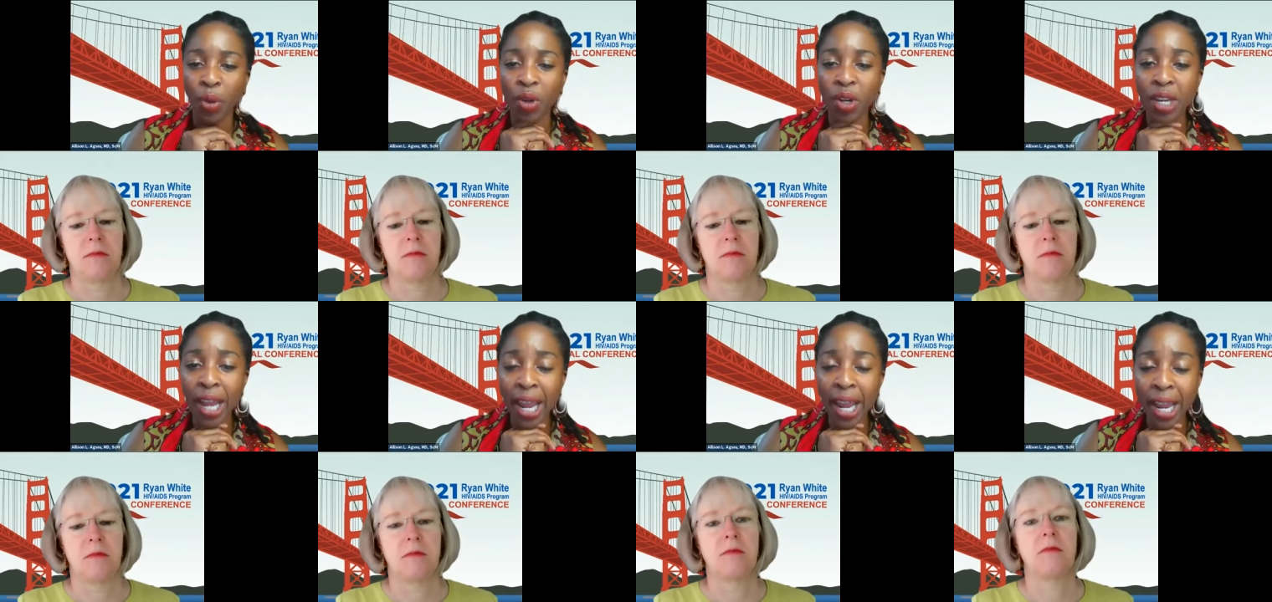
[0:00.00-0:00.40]

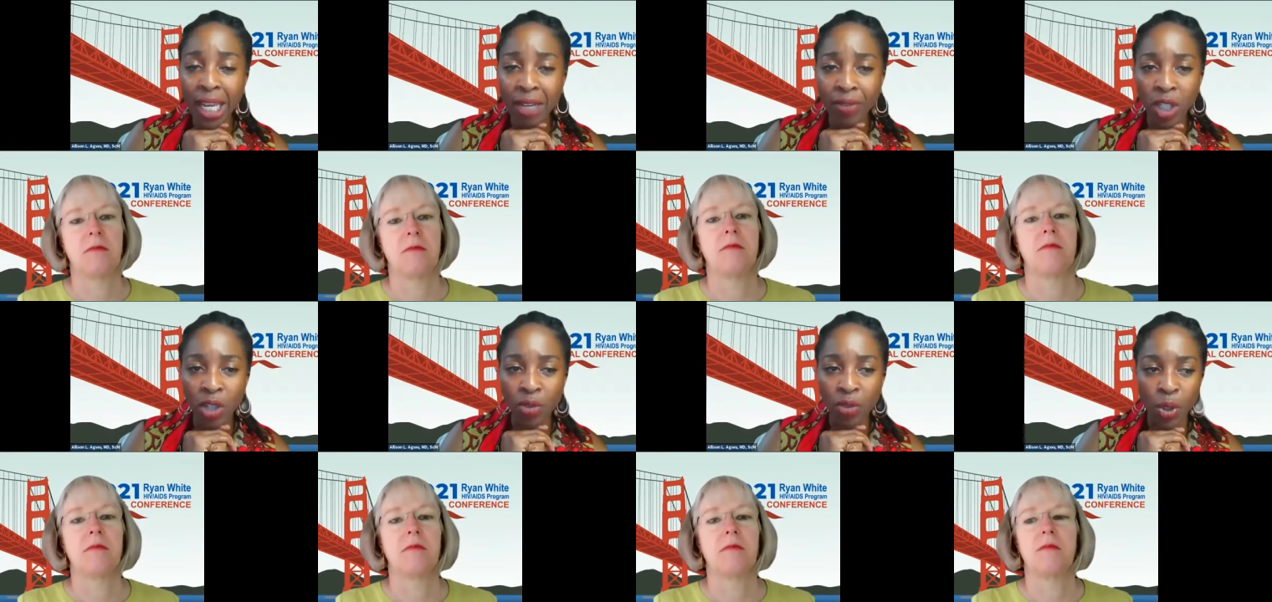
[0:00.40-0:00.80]
Speaker 1: for
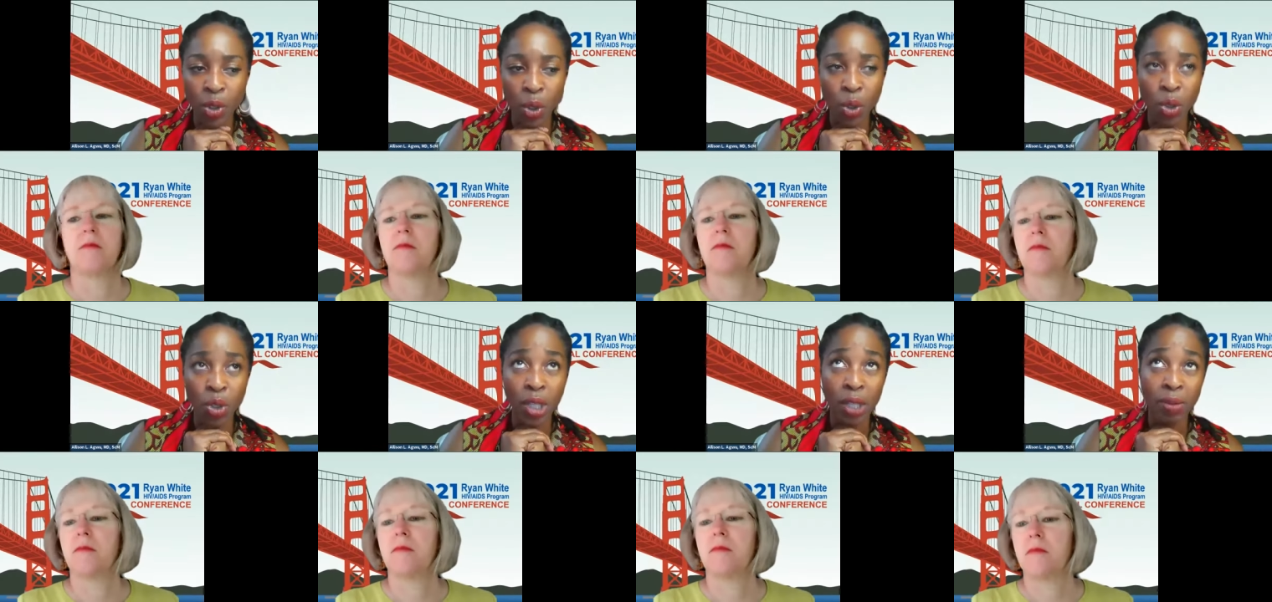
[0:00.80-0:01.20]
negative
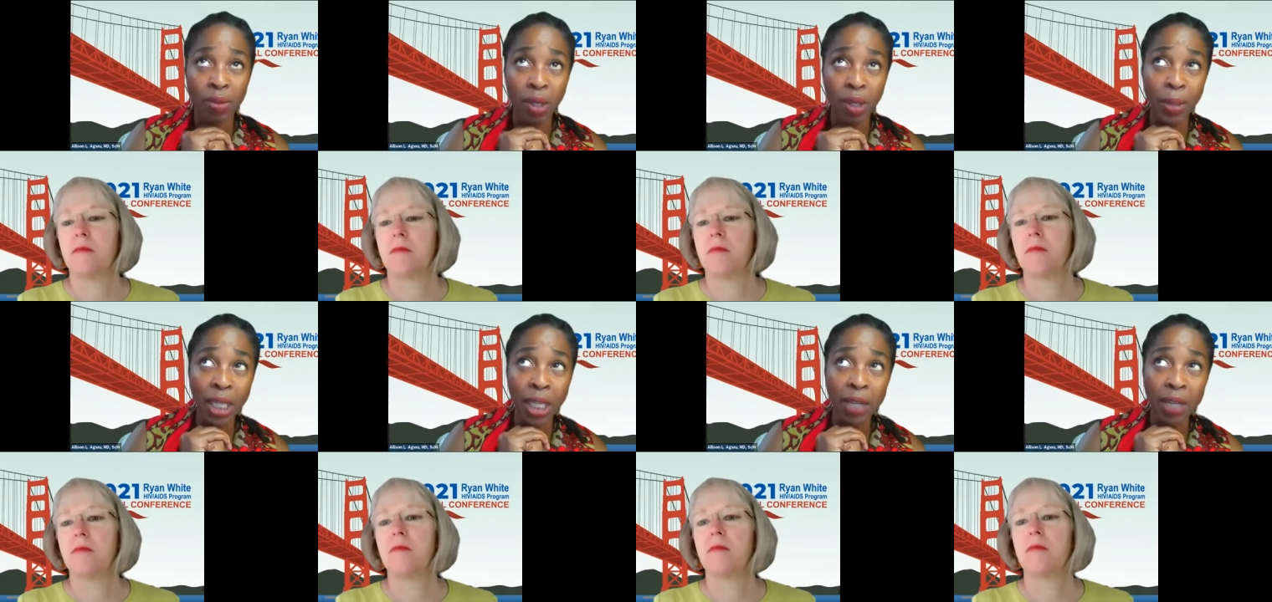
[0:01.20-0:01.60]
individuals.
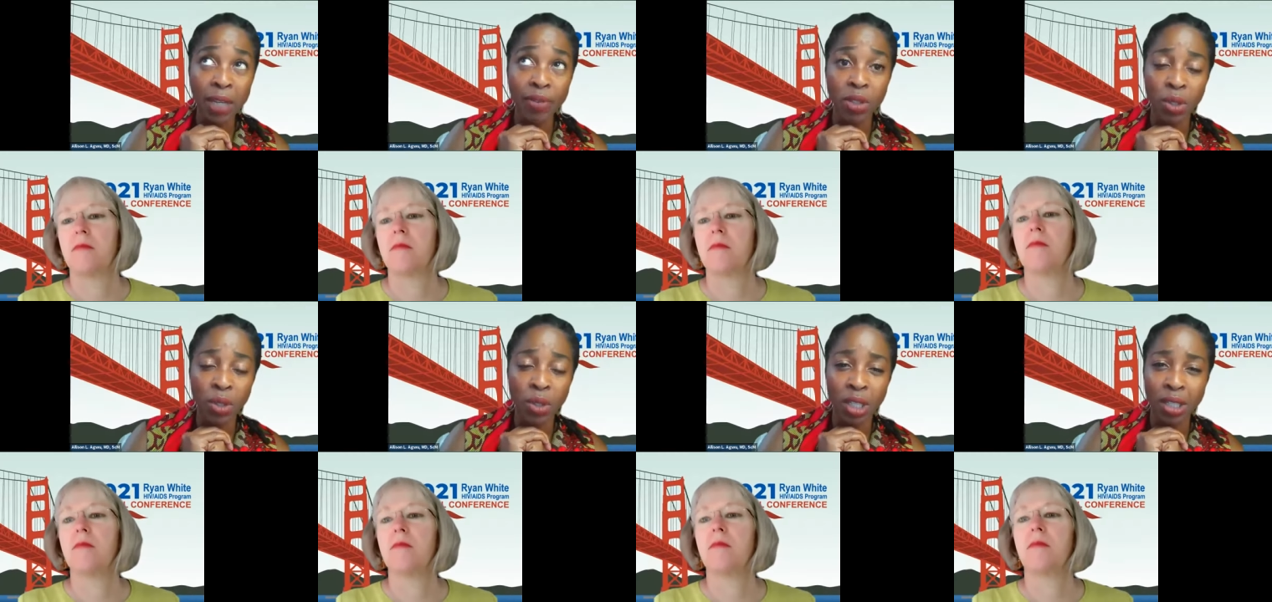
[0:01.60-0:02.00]
I
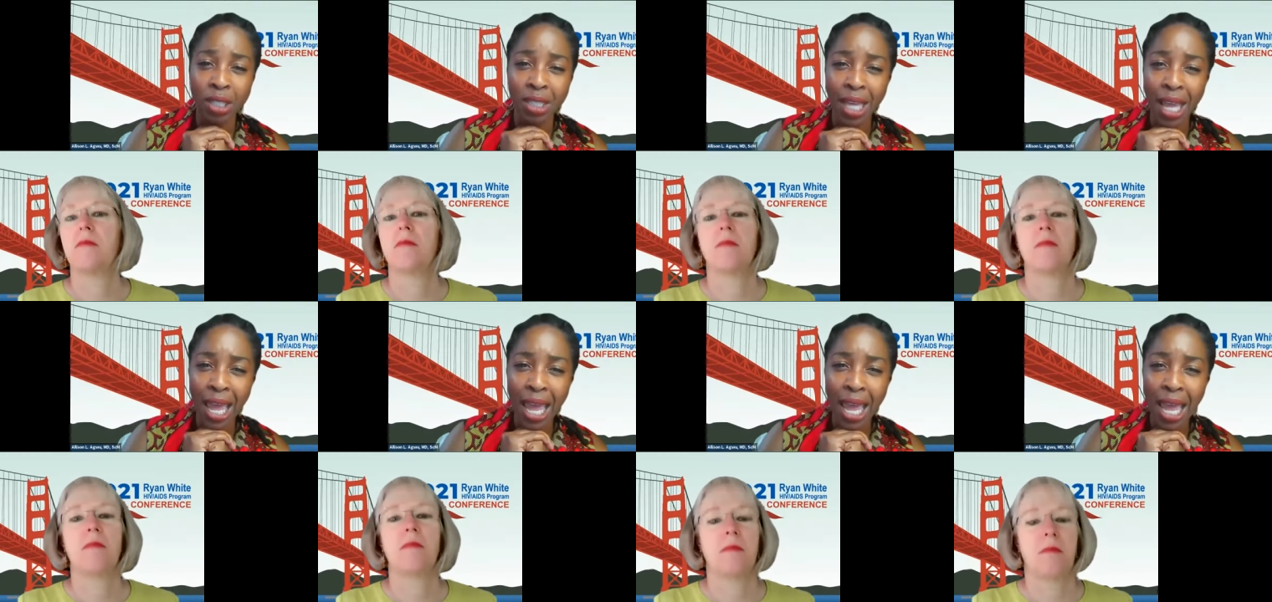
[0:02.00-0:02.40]
believe it starts
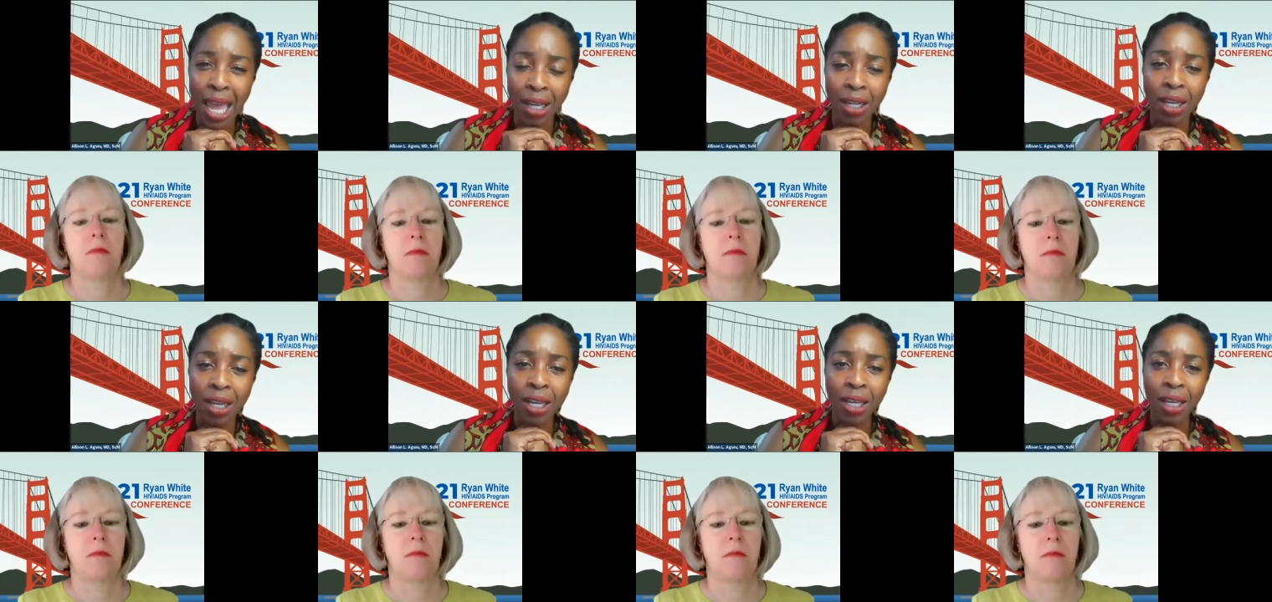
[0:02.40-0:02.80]
at
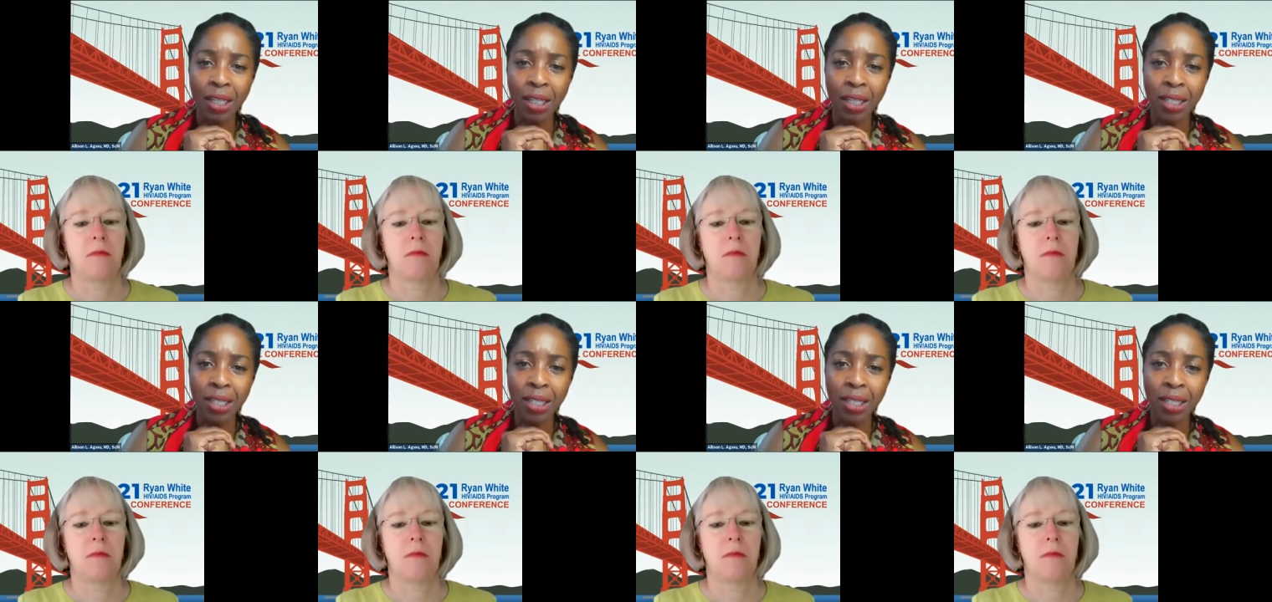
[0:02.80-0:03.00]
10.